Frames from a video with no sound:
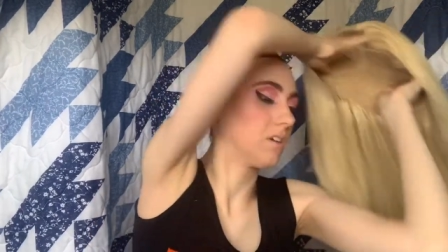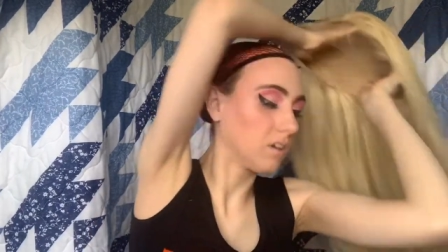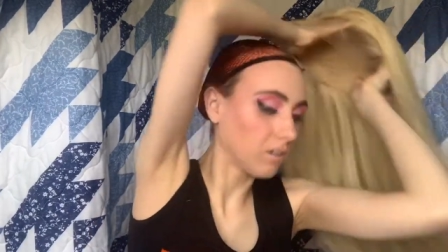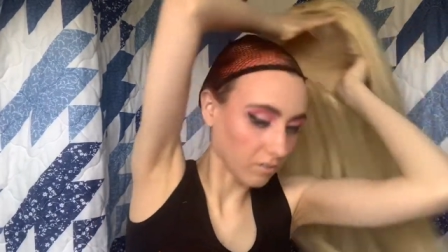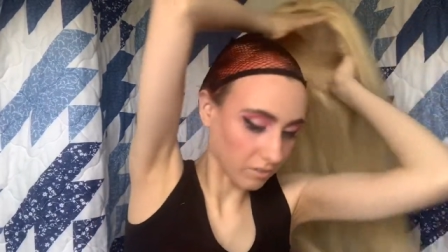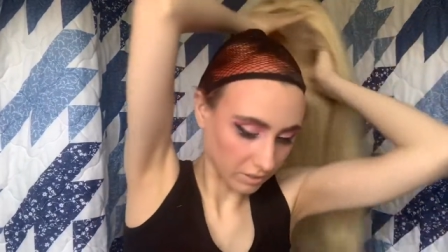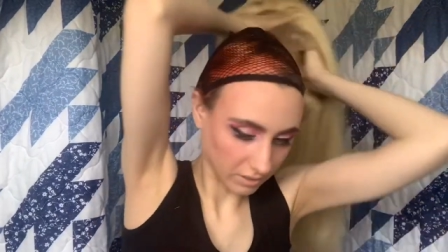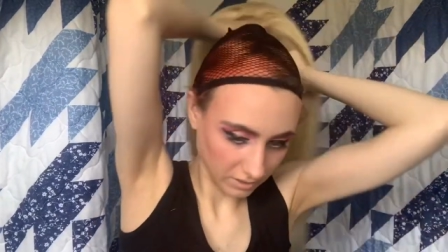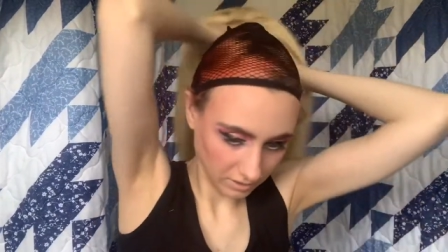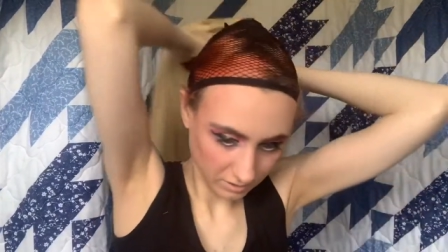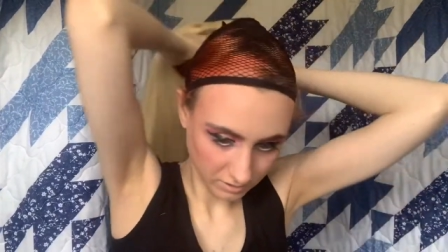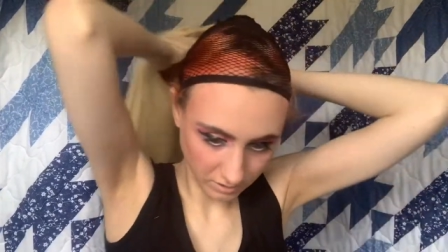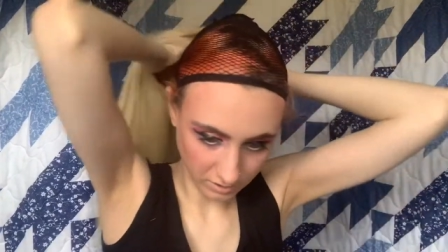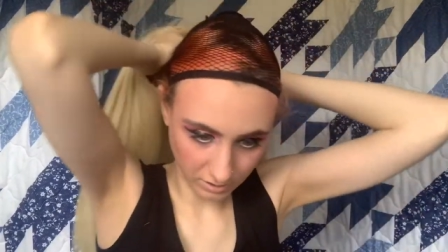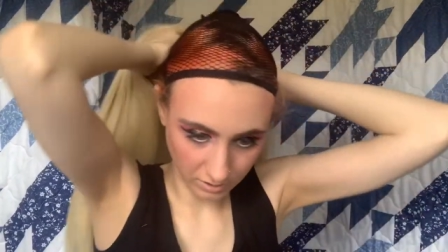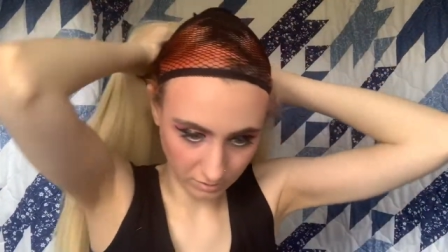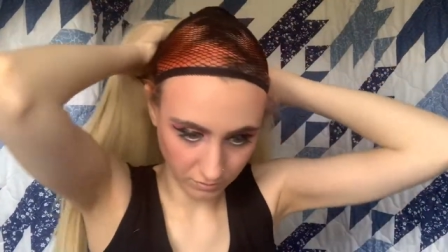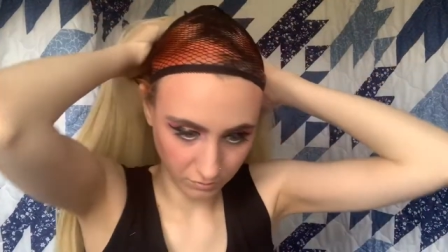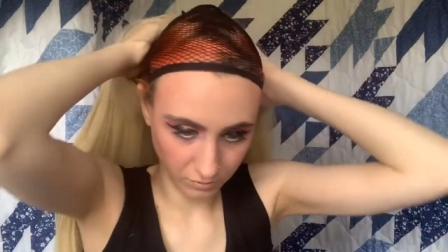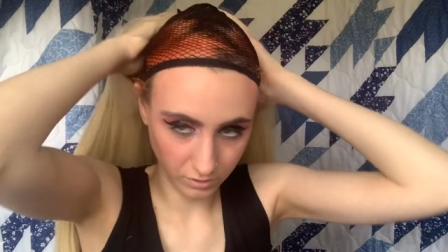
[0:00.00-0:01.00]
like I said
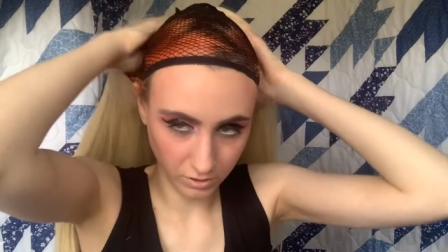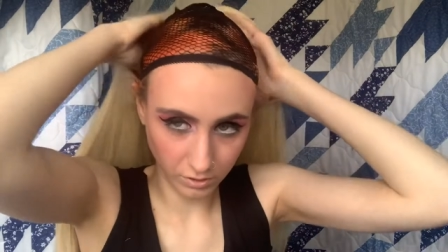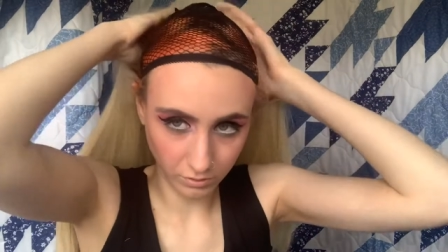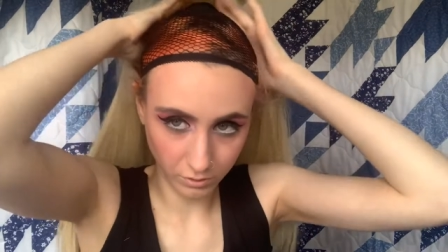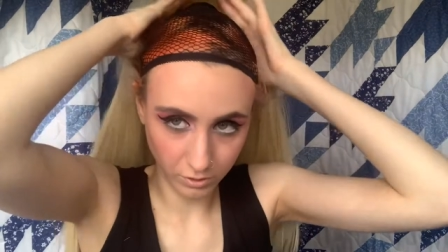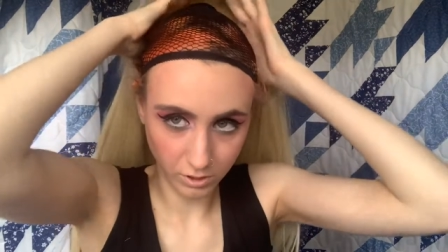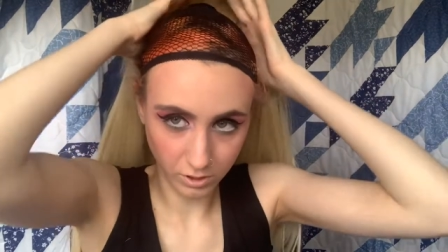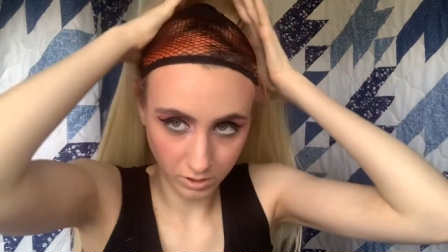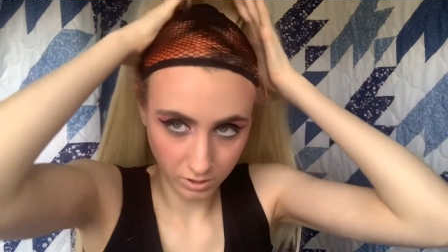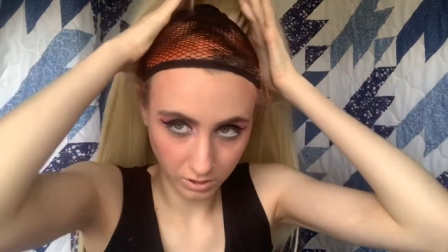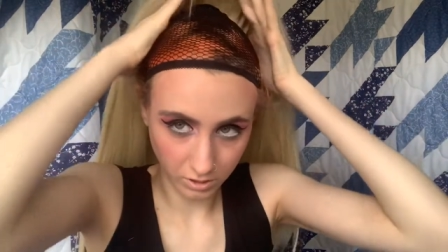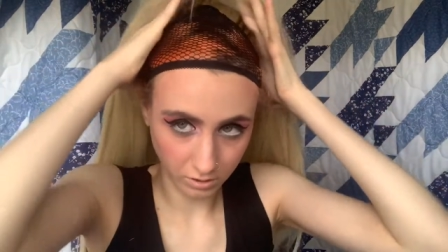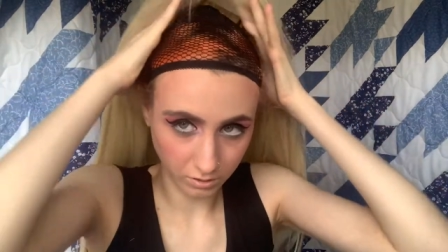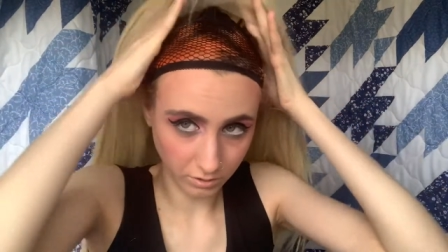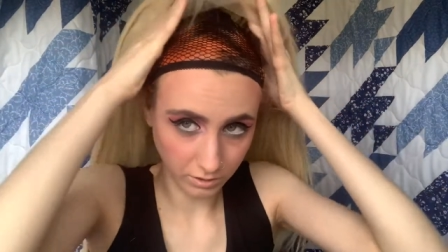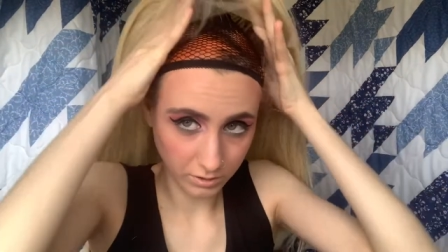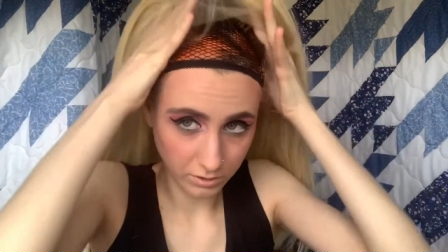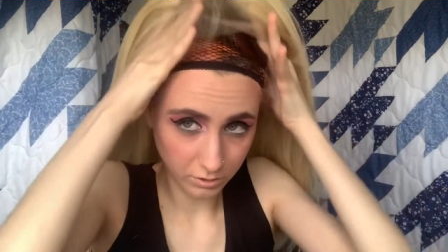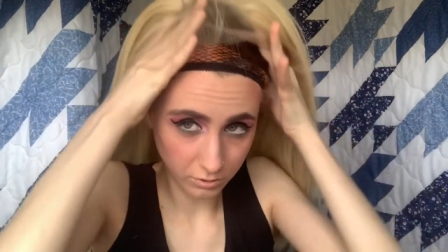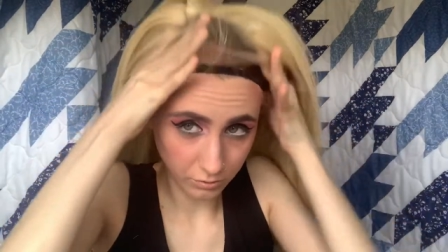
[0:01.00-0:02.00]
I've never cut a
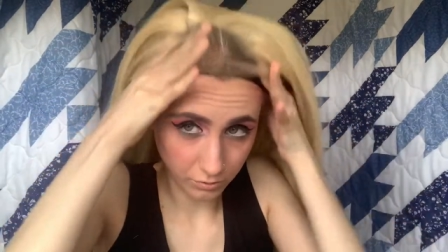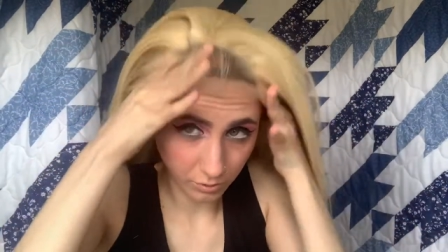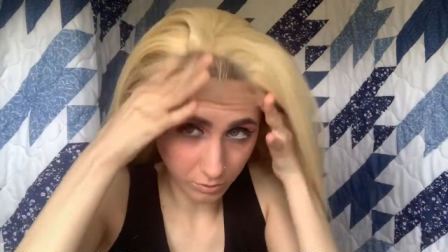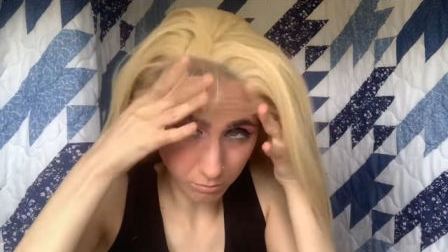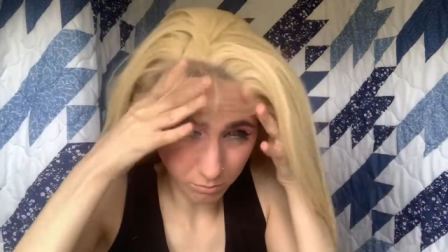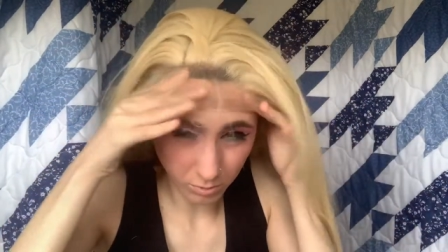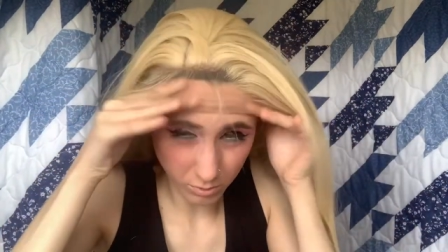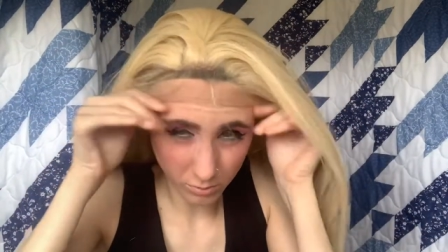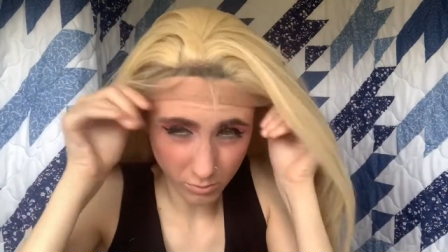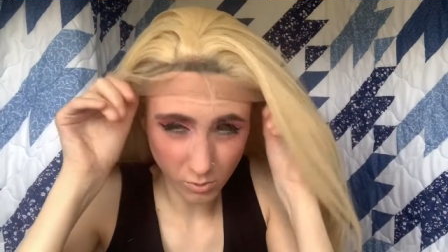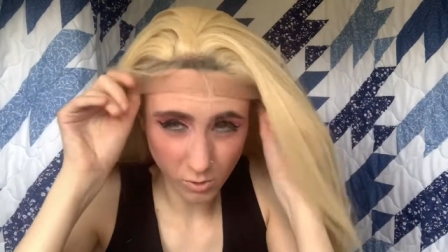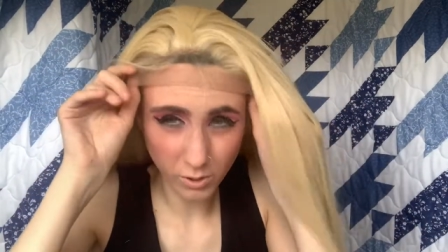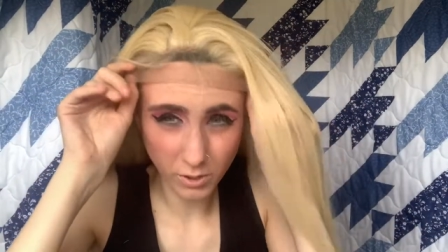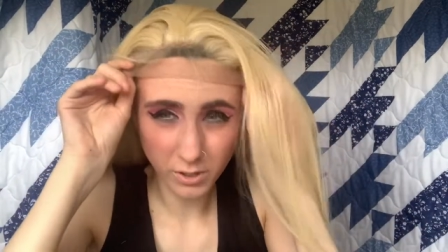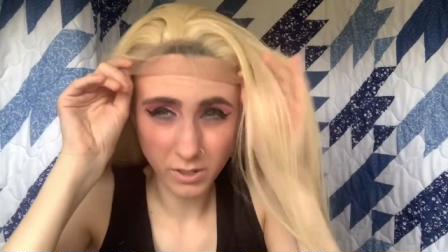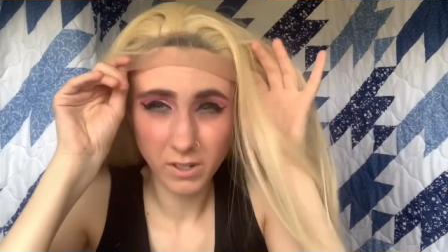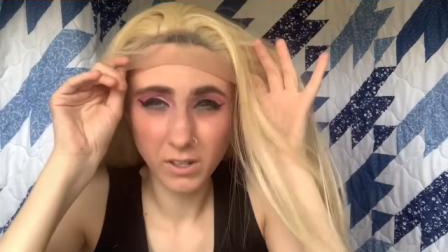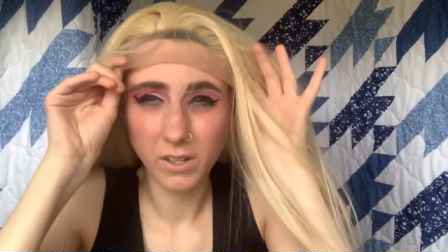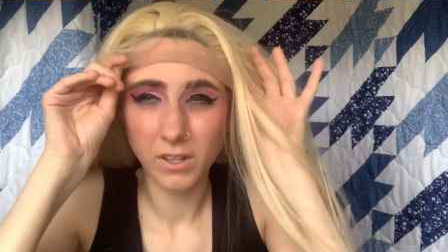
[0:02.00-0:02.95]
lace front before